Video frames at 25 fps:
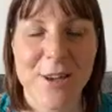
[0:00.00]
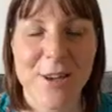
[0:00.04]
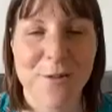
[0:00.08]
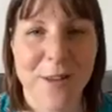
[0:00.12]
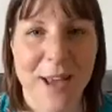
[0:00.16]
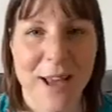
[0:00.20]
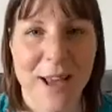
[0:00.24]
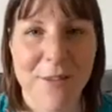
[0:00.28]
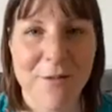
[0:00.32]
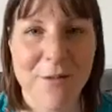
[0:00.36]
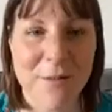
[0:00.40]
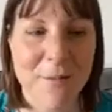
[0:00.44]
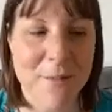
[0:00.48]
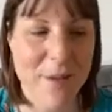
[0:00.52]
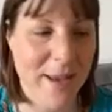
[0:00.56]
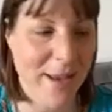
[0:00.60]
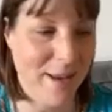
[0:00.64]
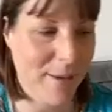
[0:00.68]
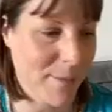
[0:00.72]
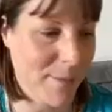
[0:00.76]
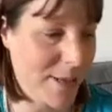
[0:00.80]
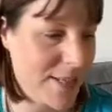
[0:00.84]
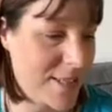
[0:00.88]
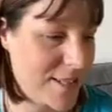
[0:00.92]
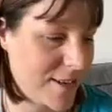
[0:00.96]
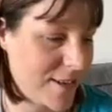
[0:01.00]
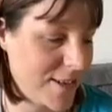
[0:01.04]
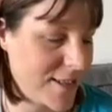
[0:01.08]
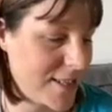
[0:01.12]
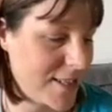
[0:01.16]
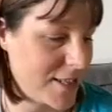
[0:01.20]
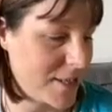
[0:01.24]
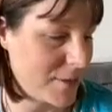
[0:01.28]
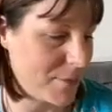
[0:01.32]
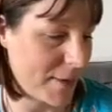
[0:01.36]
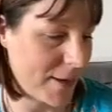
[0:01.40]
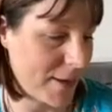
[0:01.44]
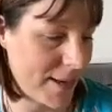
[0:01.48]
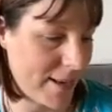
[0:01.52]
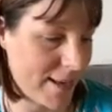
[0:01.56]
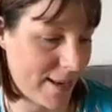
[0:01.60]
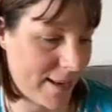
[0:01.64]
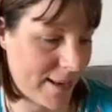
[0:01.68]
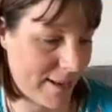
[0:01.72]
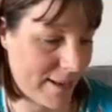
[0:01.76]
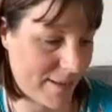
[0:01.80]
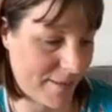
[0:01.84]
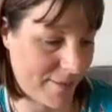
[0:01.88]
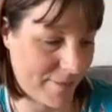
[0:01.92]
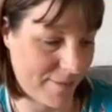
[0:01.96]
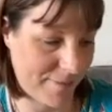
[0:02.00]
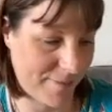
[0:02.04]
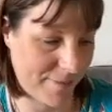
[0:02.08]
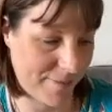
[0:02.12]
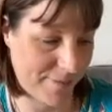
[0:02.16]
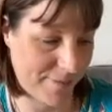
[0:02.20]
you for having me. I'm excited to be here.